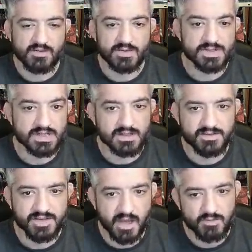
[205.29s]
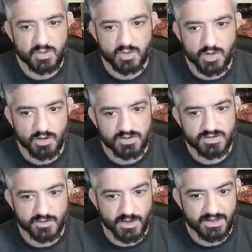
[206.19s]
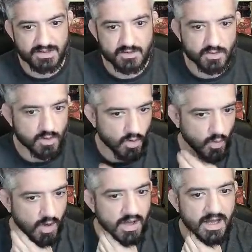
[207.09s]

every single time you got it ready to go.